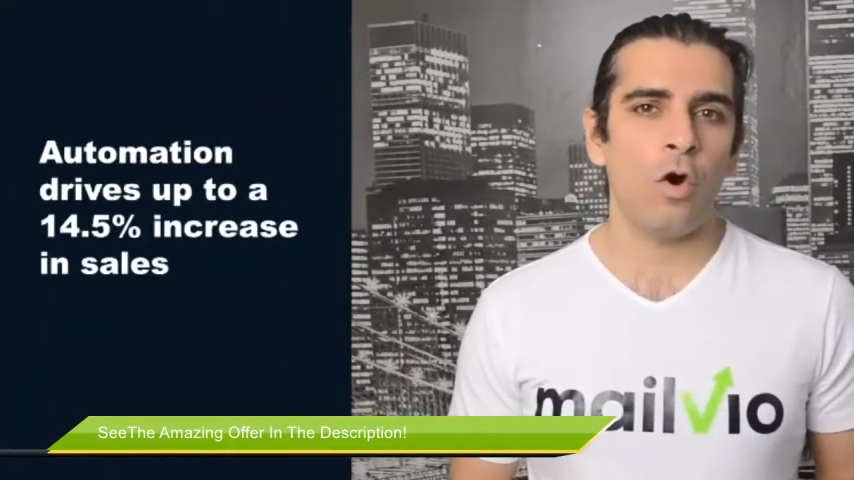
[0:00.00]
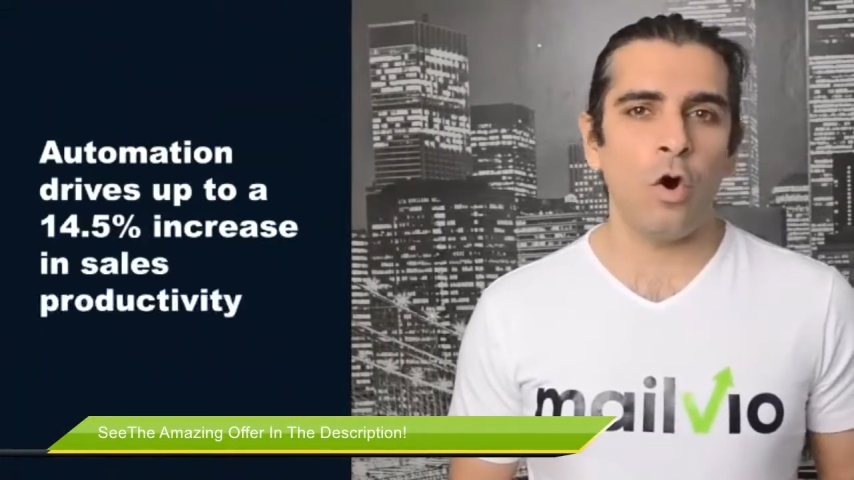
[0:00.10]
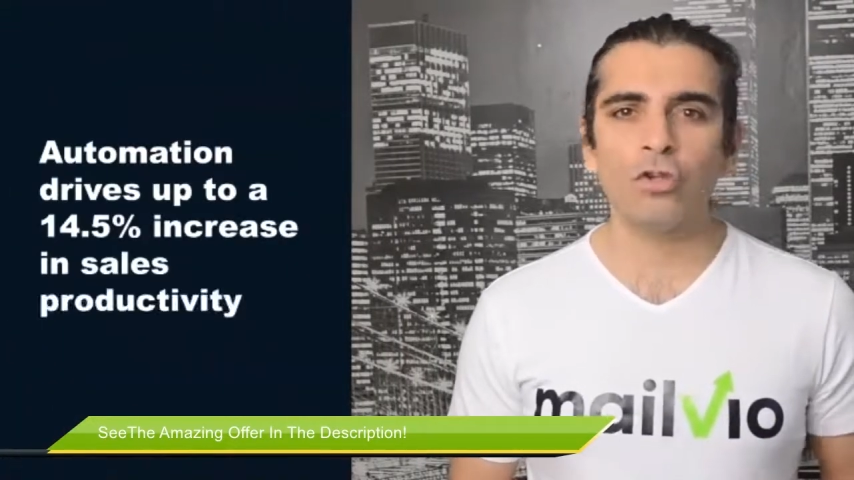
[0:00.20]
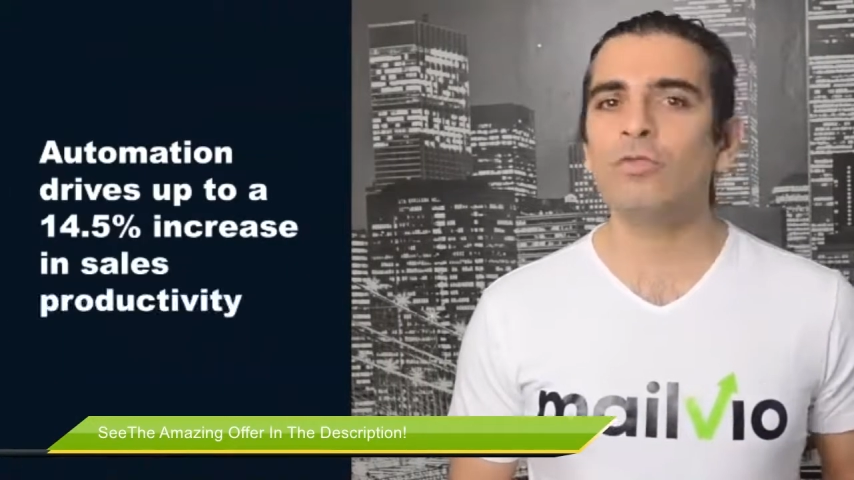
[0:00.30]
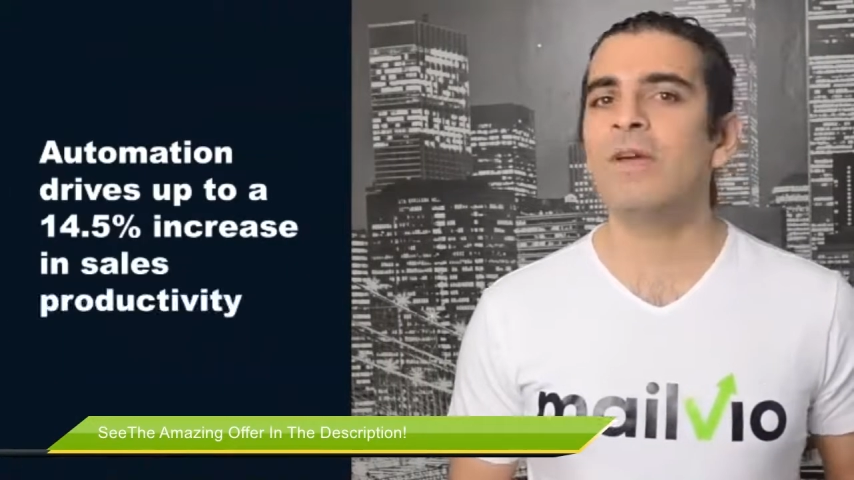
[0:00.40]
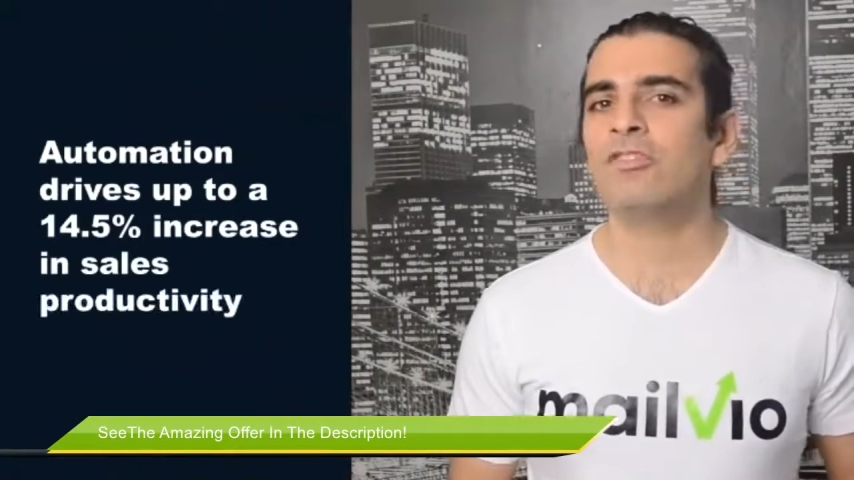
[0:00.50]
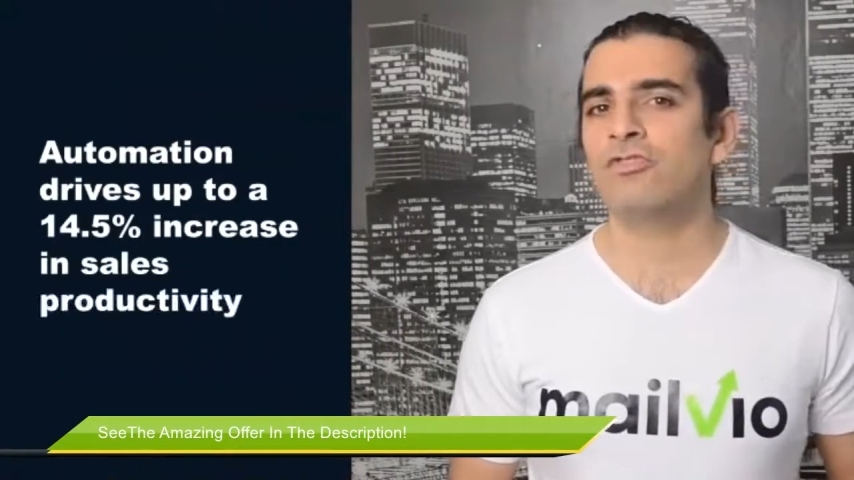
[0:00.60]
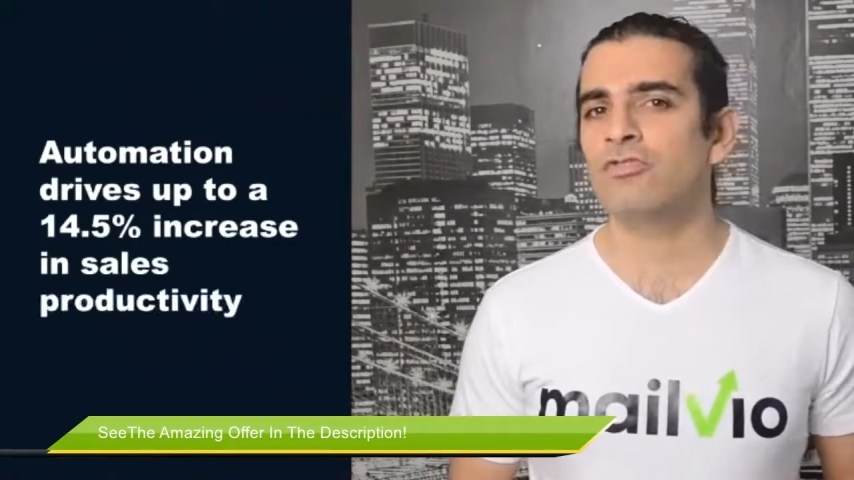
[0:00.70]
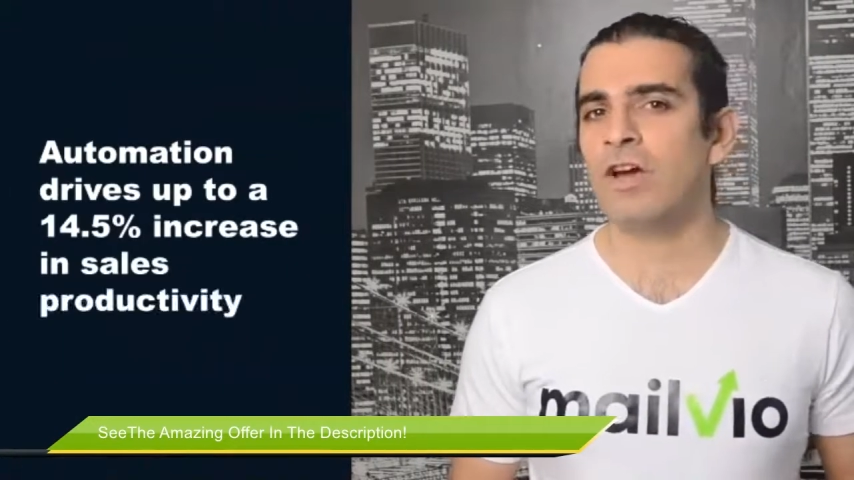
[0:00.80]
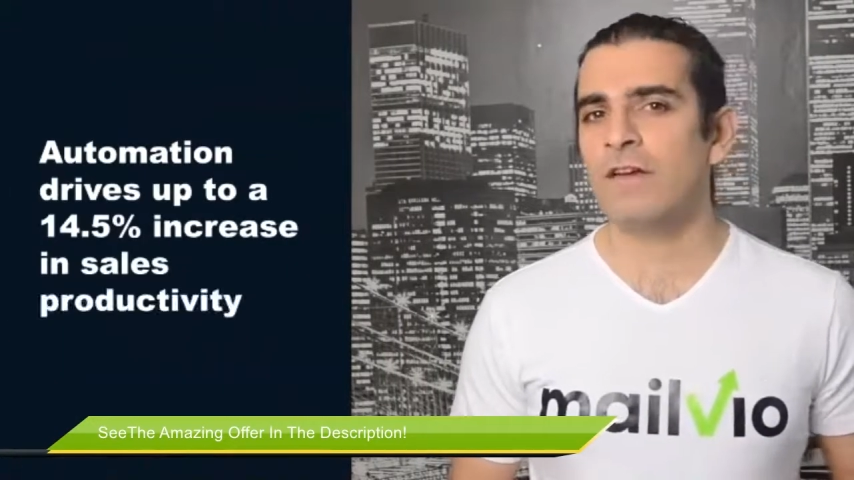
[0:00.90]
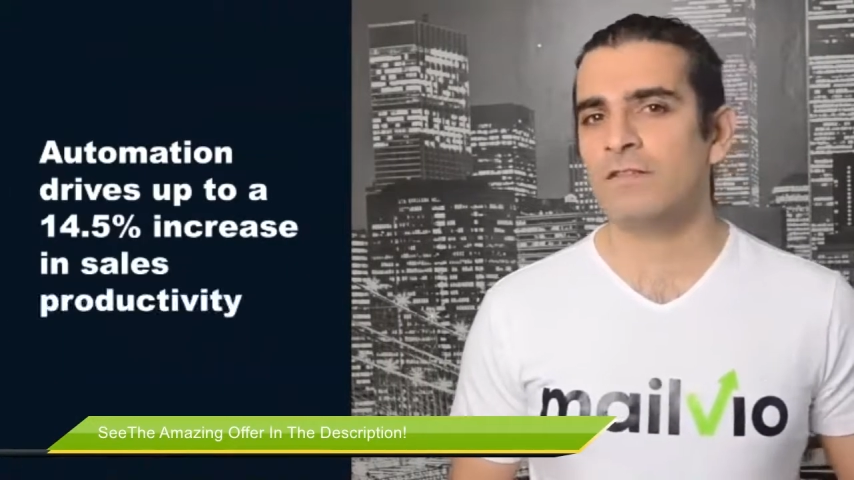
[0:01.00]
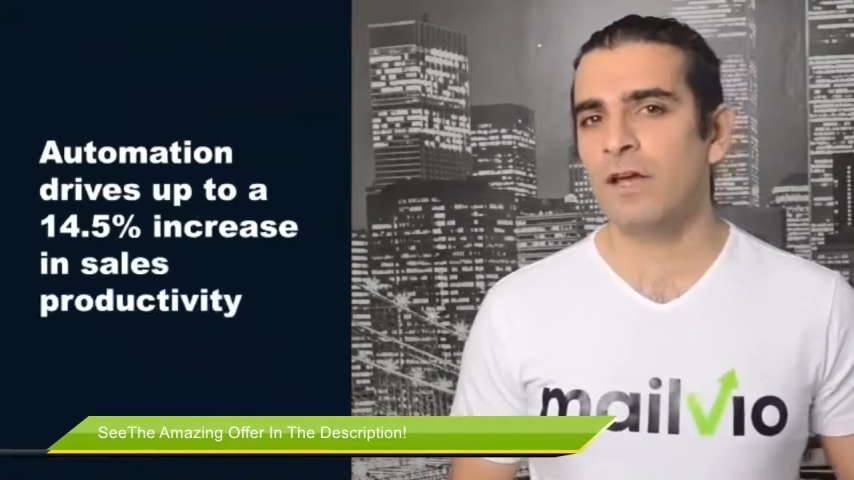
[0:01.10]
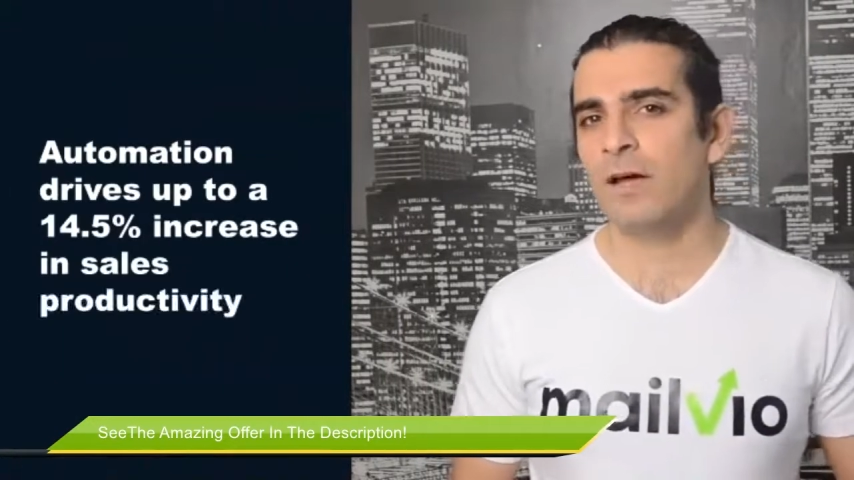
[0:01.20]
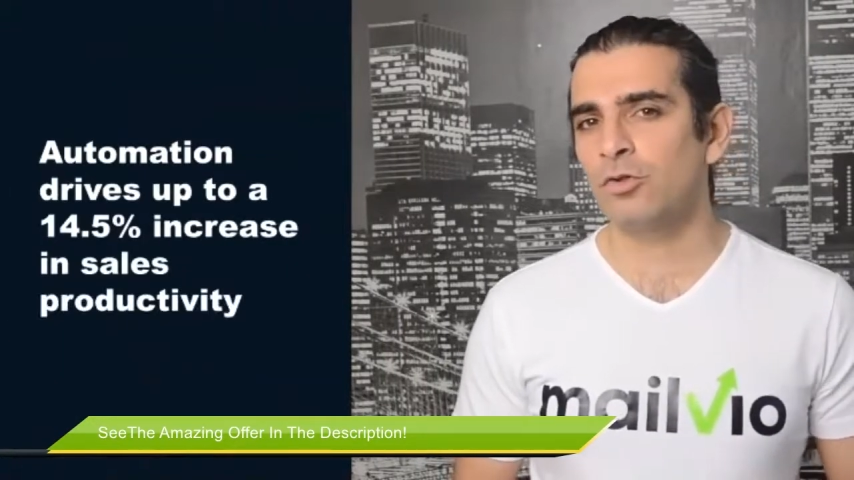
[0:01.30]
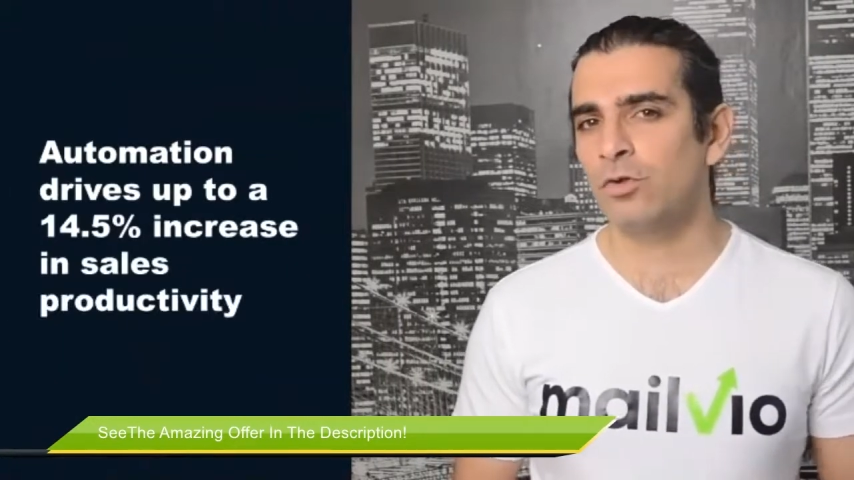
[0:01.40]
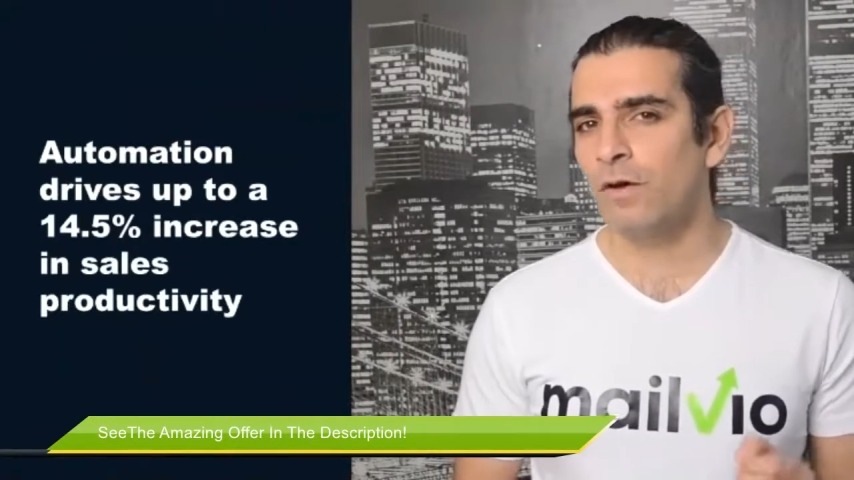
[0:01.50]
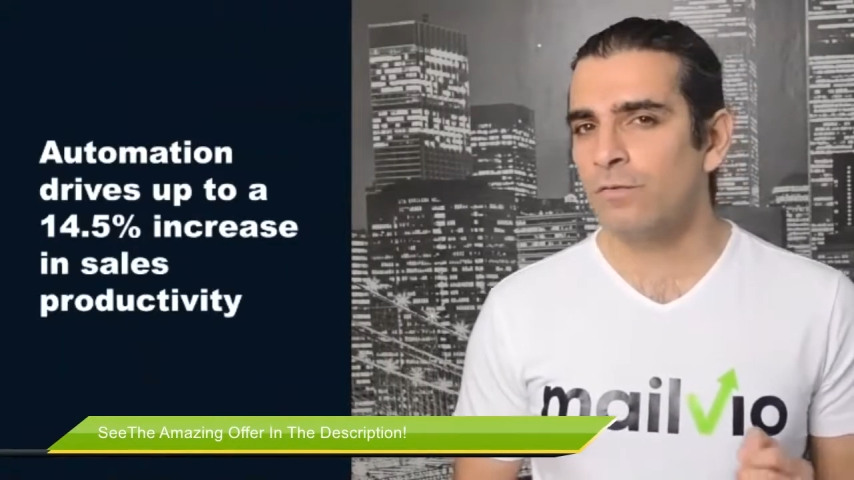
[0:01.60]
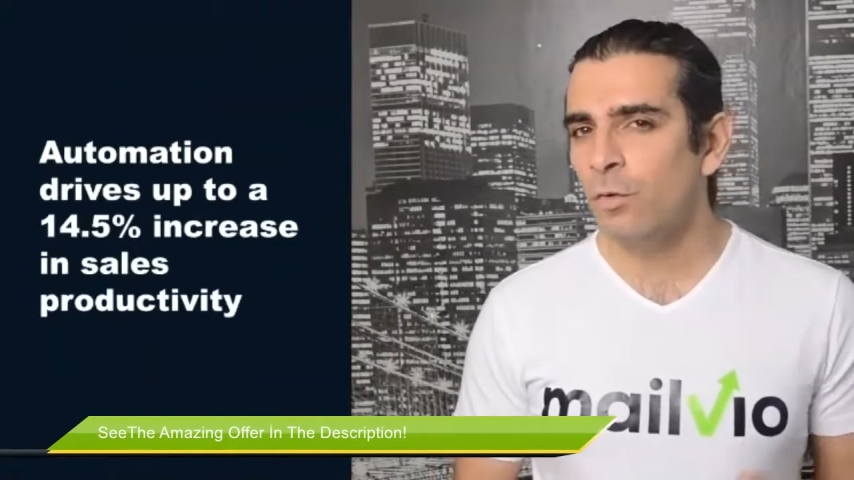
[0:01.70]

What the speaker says: automation drives up to a